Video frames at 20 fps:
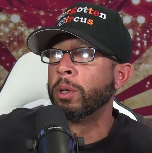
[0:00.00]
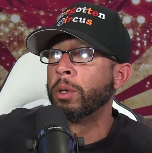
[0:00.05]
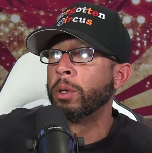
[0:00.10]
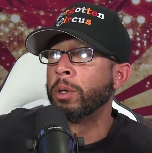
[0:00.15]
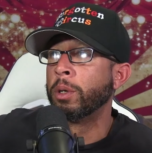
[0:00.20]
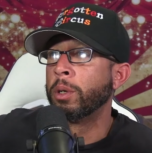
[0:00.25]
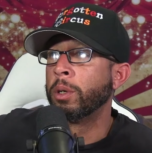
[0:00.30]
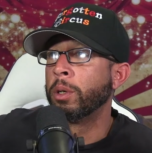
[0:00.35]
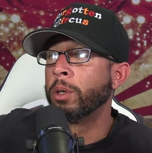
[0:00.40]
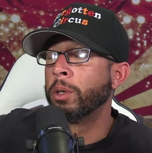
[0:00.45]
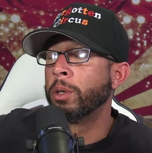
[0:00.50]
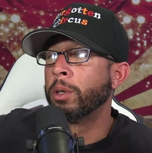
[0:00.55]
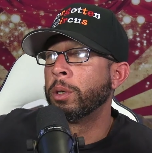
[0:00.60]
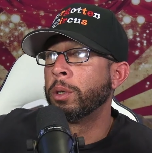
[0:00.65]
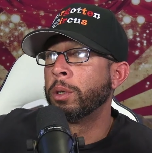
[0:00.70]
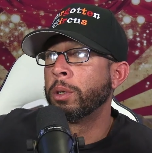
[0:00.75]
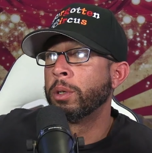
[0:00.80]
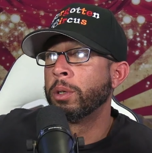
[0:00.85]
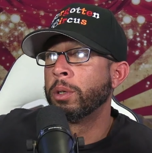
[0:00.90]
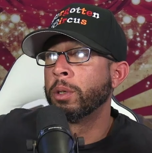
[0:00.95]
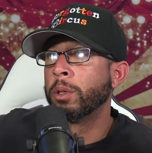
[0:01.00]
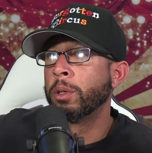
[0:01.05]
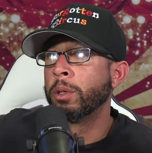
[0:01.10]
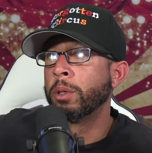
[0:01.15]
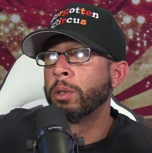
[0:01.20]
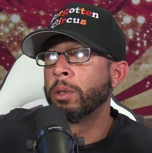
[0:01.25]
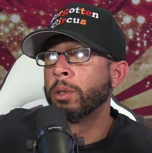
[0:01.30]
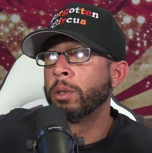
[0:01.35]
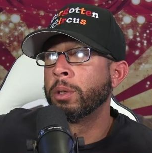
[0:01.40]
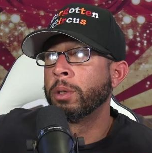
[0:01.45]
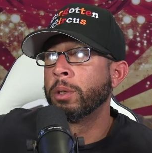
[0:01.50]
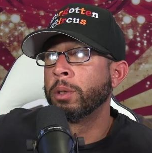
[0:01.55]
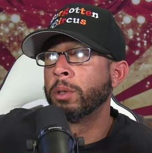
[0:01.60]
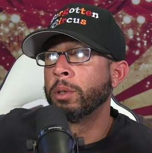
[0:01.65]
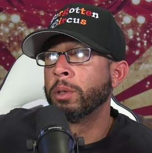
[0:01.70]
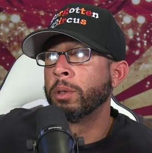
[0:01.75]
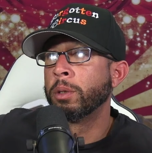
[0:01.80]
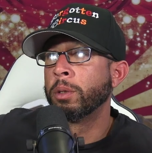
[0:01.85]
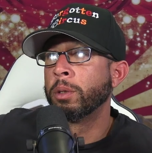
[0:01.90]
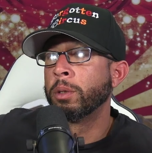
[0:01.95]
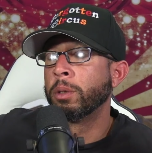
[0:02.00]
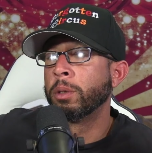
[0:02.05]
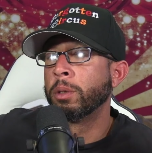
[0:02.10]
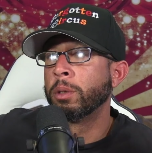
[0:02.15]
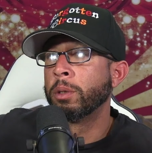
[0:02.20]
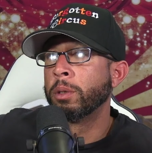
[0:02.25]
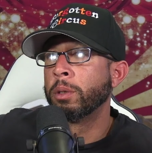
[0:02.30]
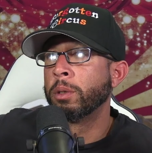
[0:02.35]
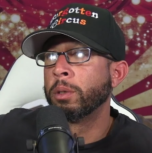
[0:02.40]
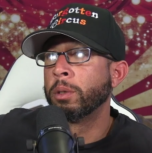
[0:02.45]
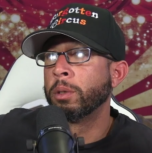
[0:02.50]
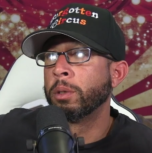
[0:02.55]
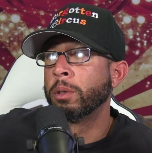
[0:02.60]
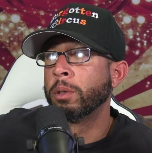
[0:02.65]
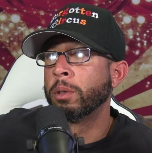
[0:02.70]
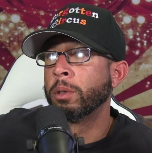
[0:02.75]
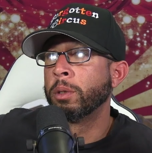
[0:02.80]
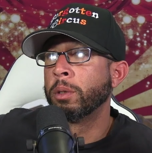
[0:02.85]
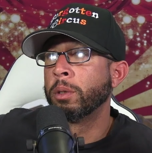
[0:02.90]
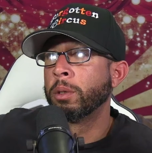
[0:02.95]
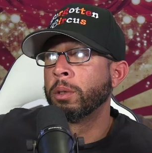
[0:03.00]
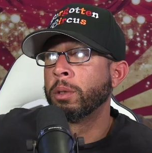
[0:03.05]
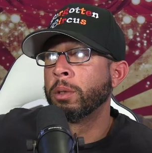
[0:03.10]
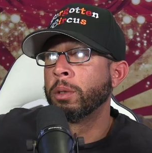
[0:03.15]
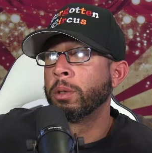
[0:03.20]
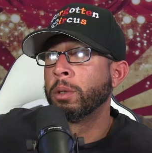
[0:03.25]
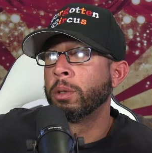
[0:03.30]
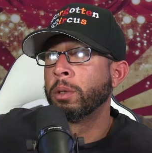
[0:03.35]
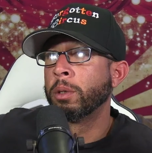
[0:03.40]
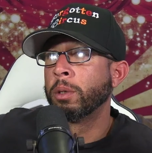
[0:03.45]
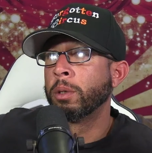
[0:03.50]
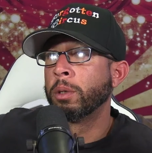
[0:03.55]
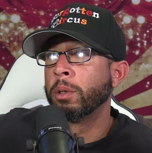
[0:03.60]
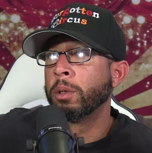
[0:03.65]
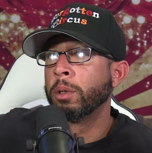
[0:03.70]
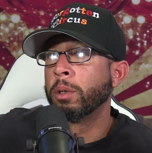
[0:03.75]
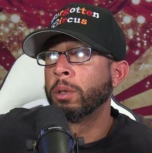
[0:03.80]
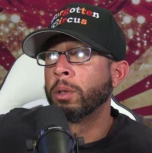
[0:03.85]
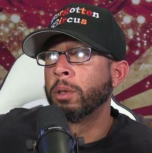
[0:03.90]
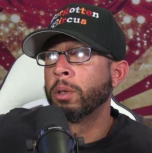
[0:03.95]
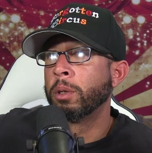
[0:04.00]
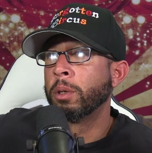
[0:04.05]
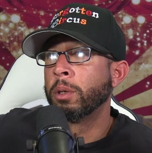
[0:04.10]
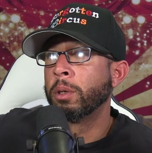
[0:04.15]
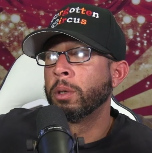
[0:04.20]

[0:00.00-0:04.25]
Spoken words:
[no speech]